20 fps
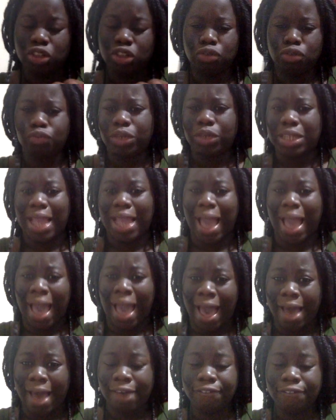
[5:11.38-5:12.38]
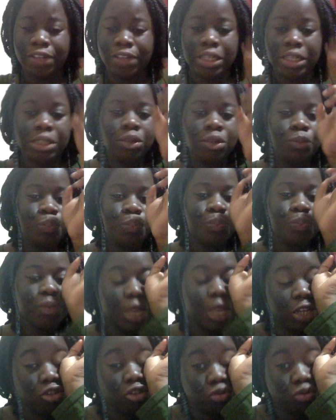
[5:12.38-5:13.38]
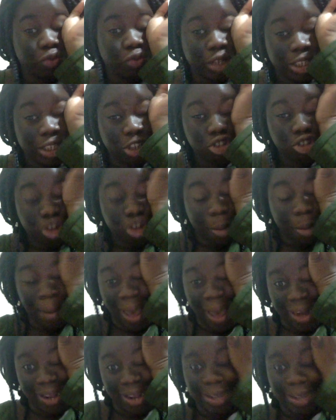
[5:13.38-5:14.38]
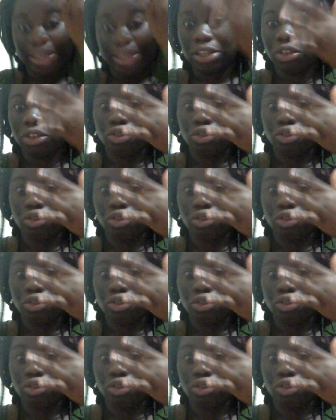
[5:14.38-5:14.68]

really have is really traumatic. It is